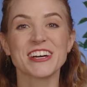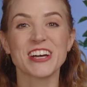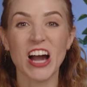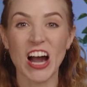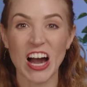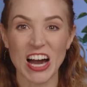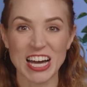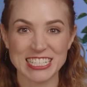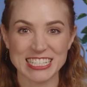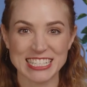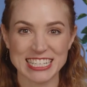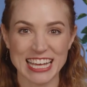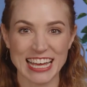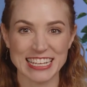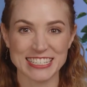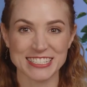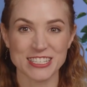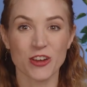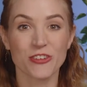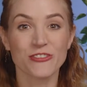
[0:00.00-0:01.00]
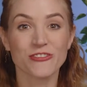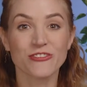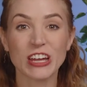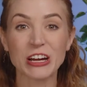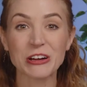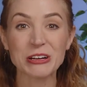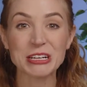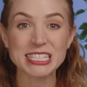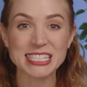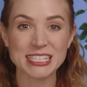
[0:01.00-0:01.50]
Contests are
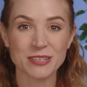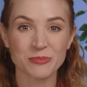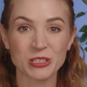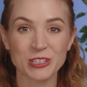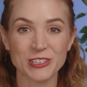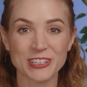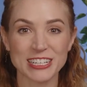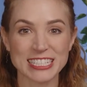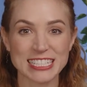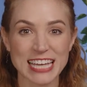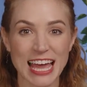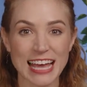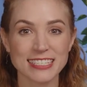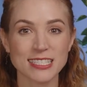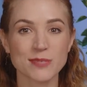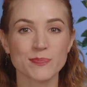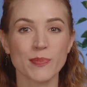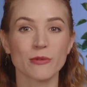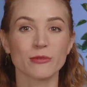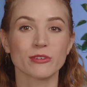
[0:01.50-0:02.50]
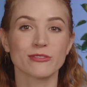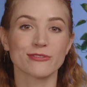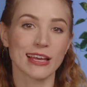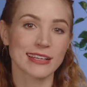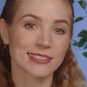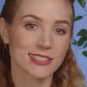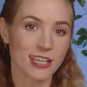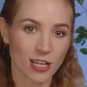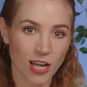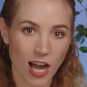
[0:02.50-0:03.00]
very similar to tests, but
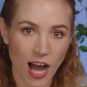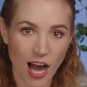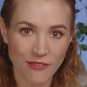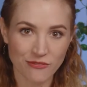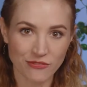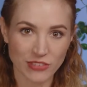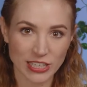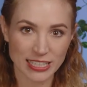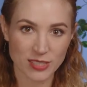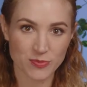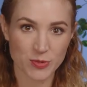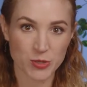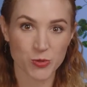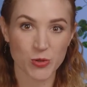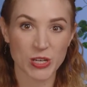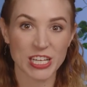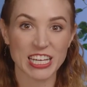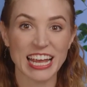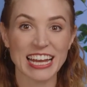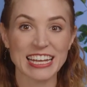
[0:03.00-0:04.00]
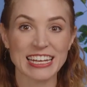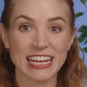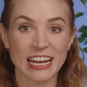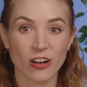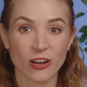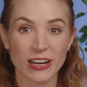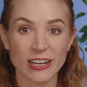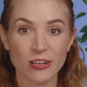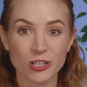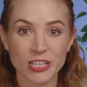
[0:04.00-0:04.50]
reflect a conflict between a
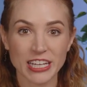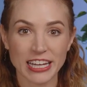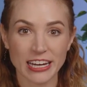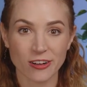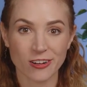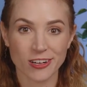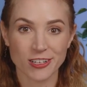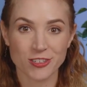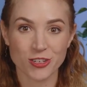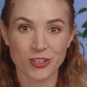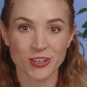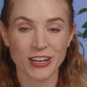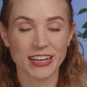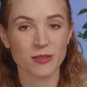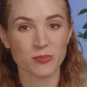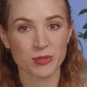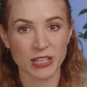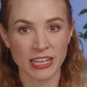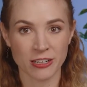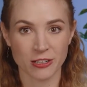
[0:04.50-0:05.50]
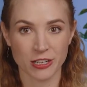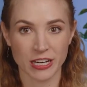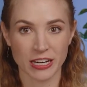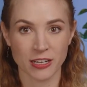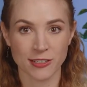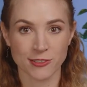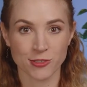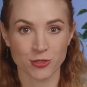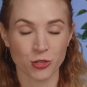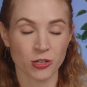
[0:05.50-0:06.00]
narrator character and a player
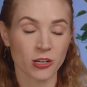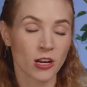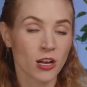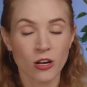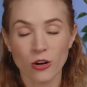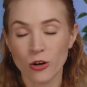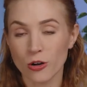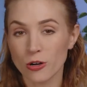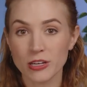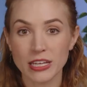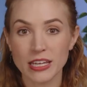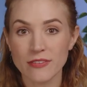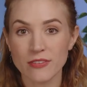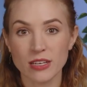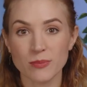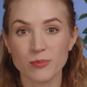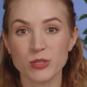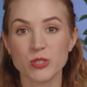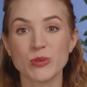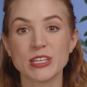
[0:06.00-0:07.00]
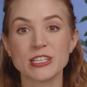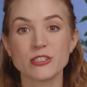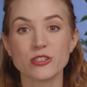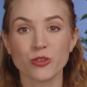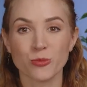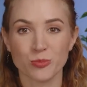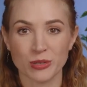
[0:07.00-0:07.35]
character, or even between 2